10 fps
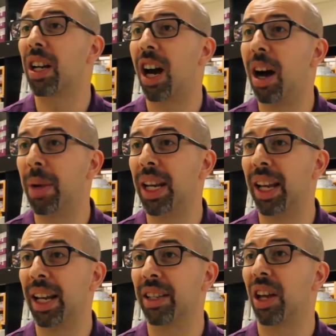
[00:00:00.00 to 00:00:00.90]
common
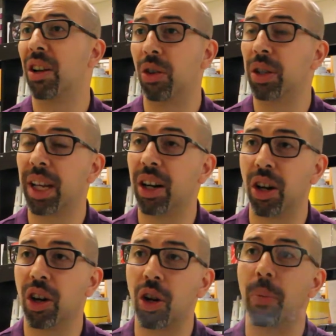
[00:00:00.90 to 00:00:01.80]
in southern
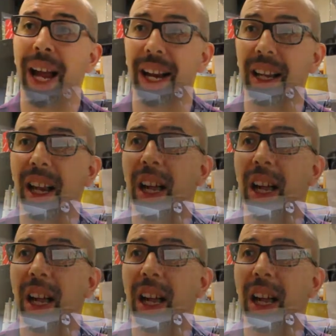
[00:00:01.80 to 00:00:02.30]
Ontario and Quebec.